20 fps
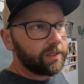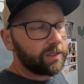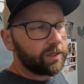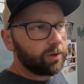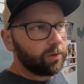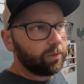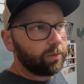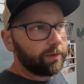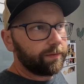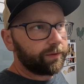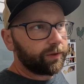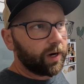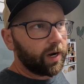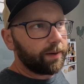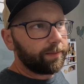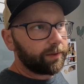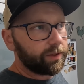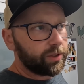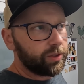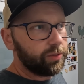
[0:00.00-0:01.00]
So we've tried
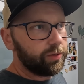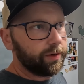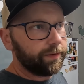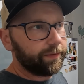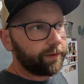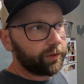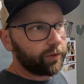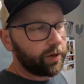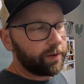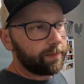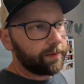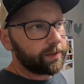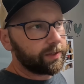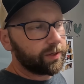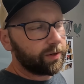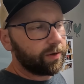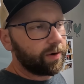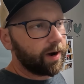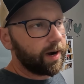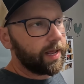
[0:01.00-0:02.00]
him on two different
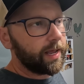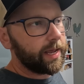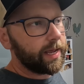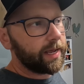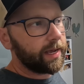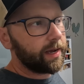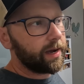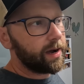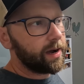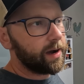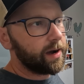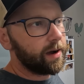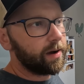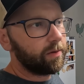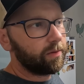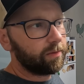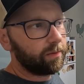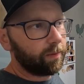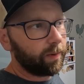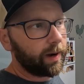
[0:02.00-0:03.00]
treatments already.
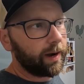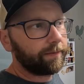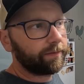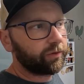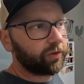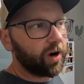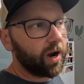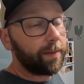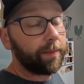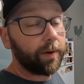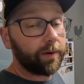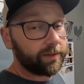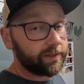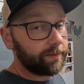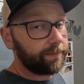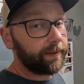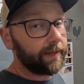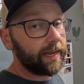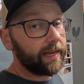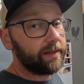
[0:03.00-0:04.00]
Uh, we're gonna have to try him on
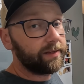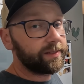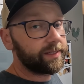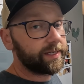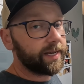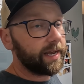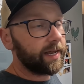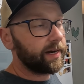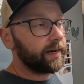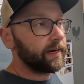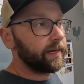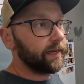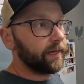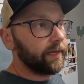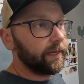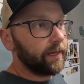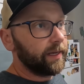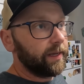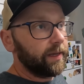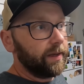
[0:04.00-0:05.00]
something else yet,
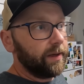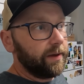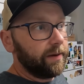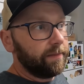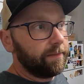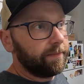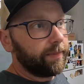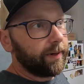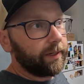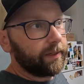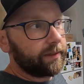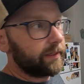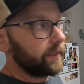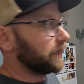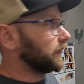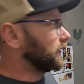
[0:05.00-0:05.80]
but